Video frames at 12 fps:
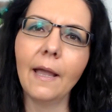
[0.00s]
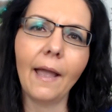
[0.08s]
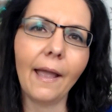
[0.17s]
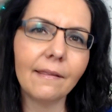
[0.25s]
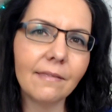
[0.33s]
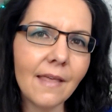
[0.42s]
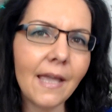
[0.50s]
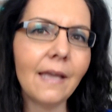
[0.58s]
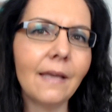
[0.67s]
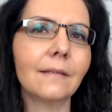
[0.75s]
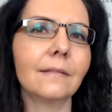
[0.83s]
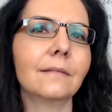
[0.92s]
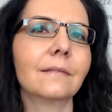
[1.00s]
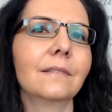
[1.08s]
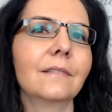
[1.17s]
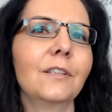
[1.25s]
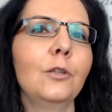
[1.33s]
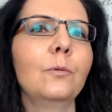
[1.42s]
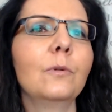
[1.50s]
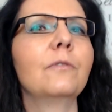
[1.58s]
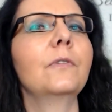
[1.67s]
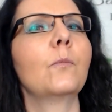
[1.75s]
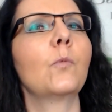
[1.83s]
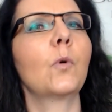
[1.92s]
And then you will
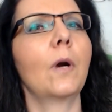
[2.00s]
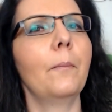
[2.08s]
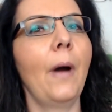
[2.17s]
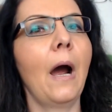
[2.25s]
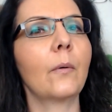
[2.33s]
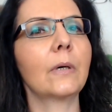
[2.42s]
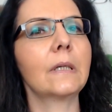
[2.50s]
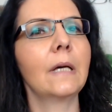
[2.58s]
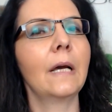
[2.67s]
feel more empowered.